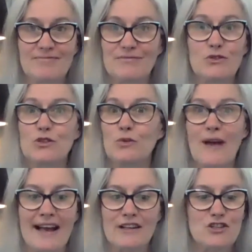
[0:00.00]
do
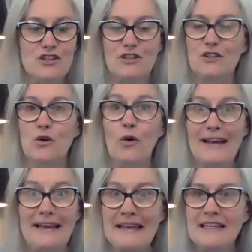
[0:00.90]
action or
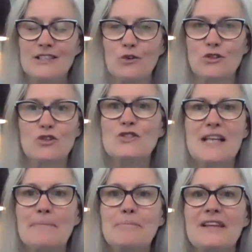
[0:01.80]
eat or do
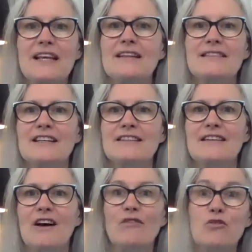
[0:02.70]
something that
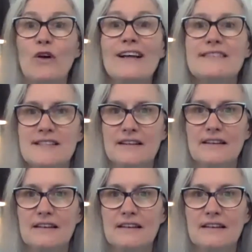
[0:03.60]
avoids it